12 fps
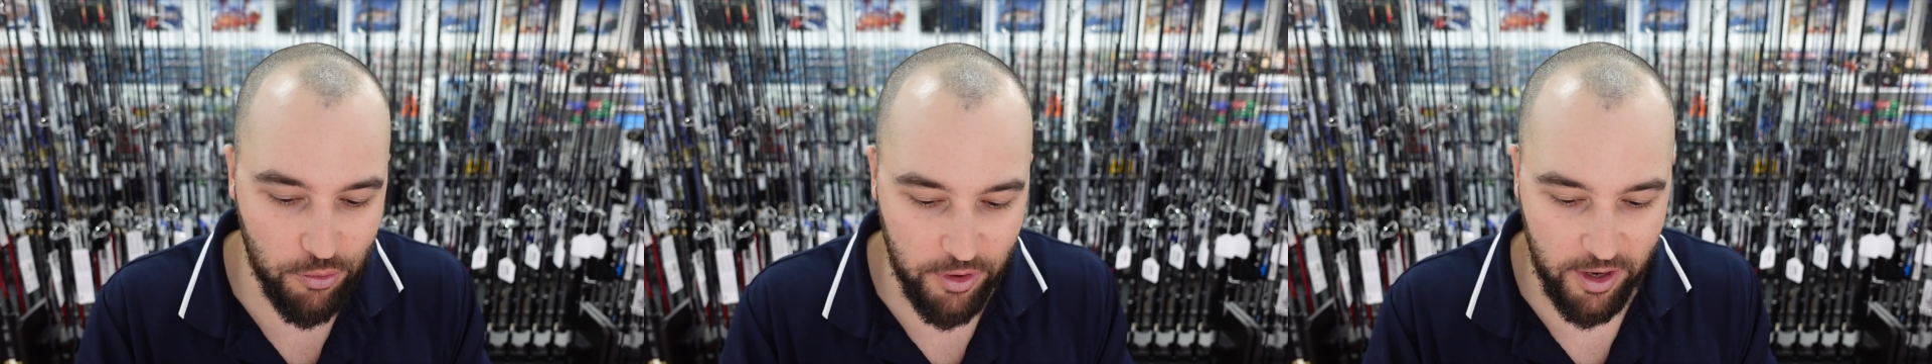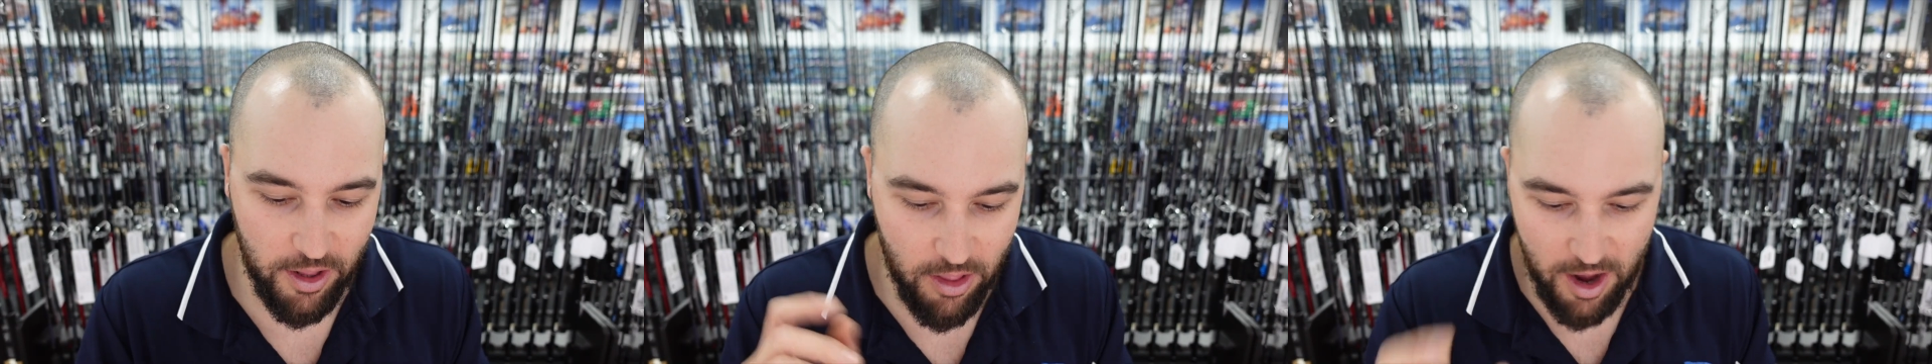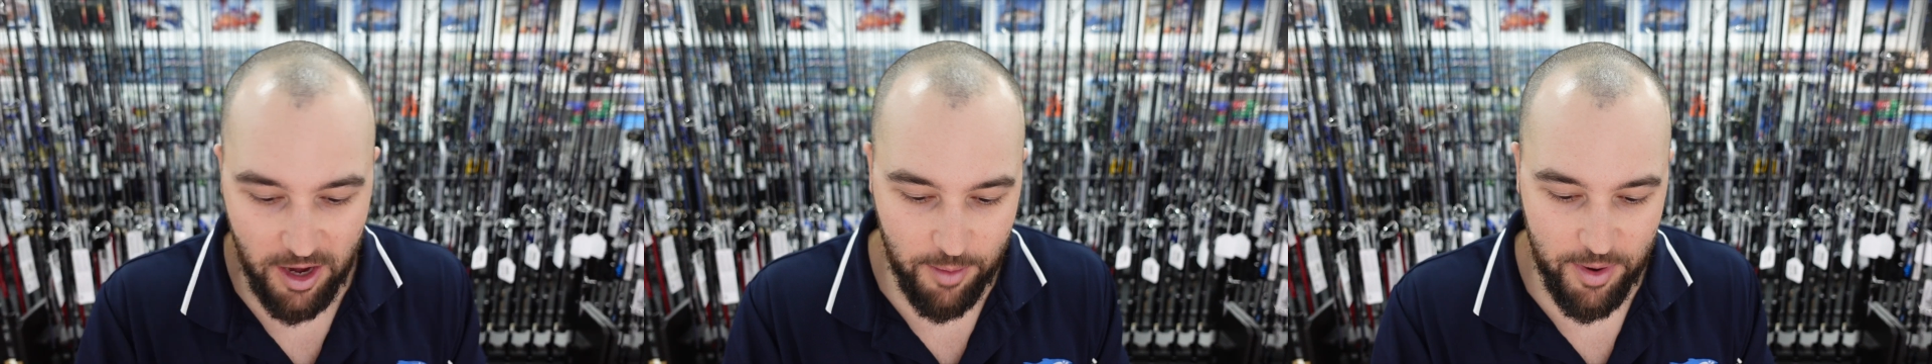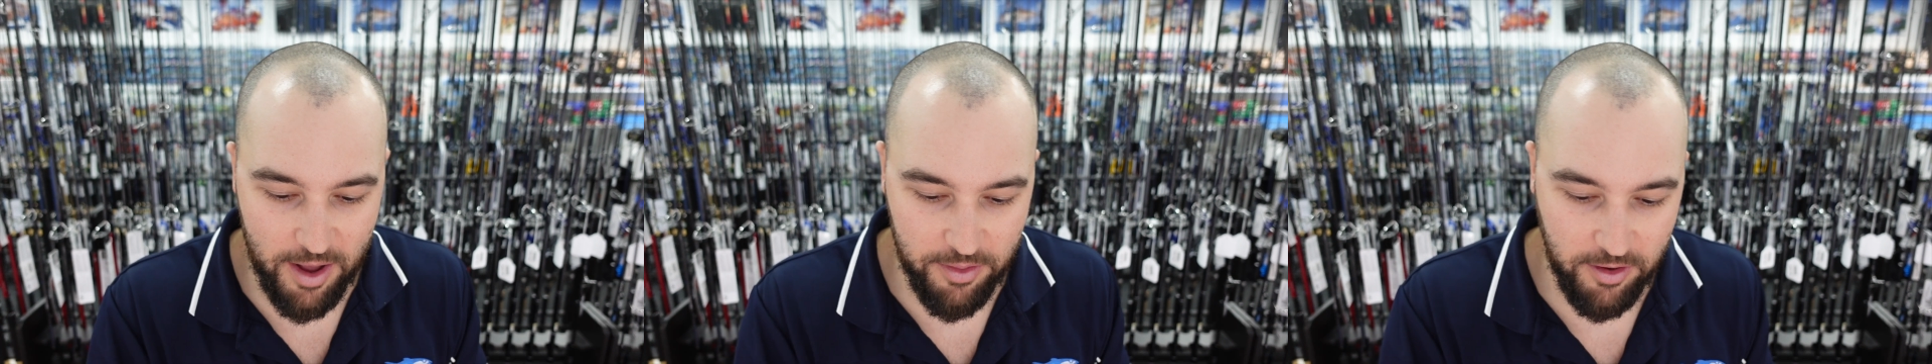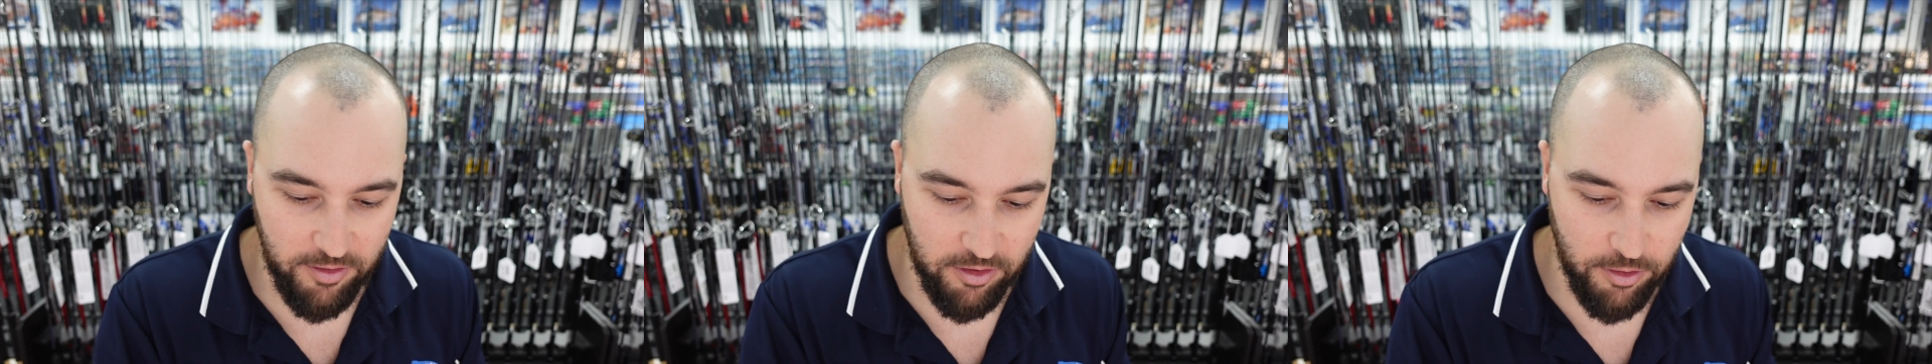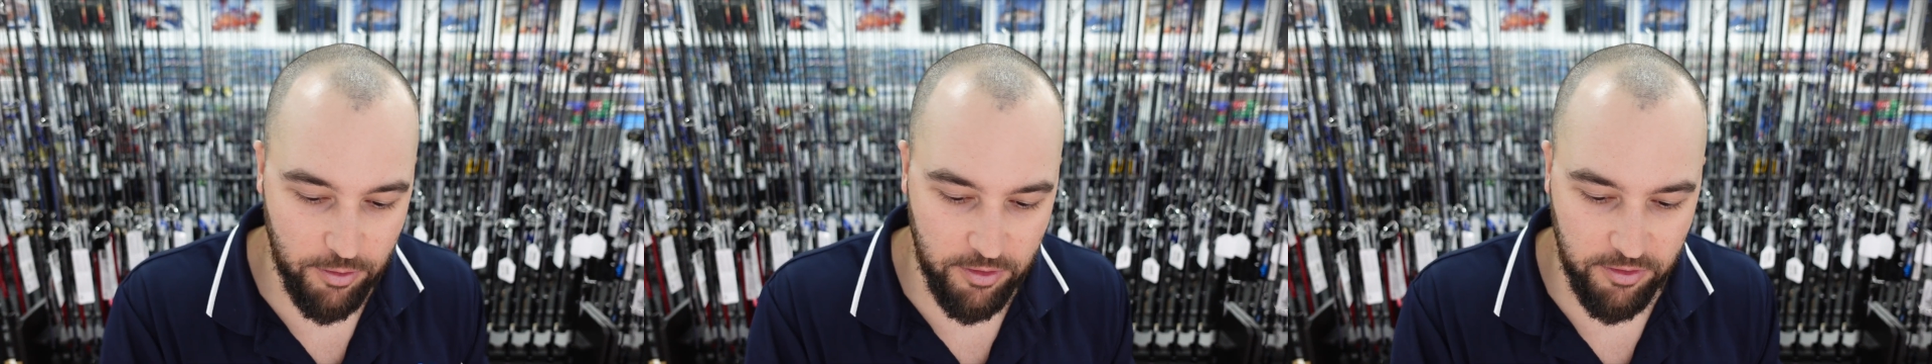that I like about these
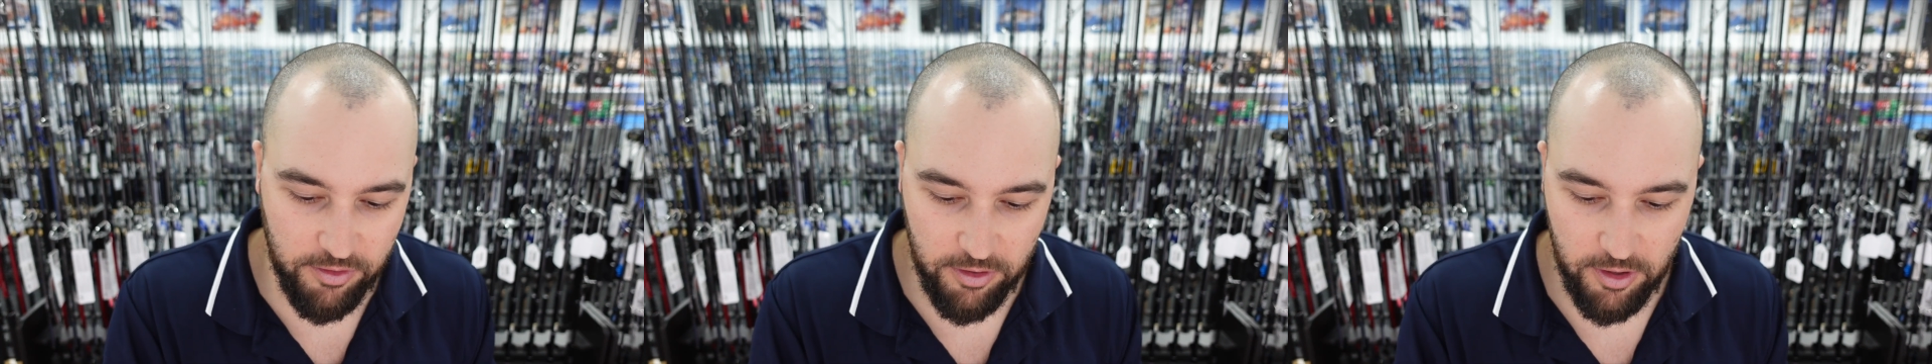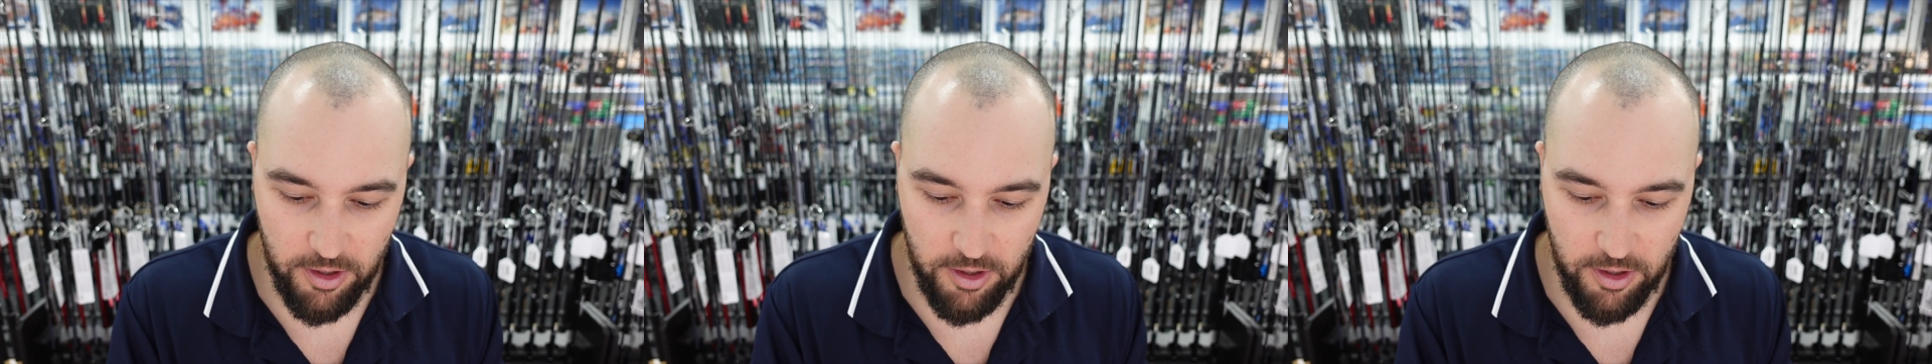lures,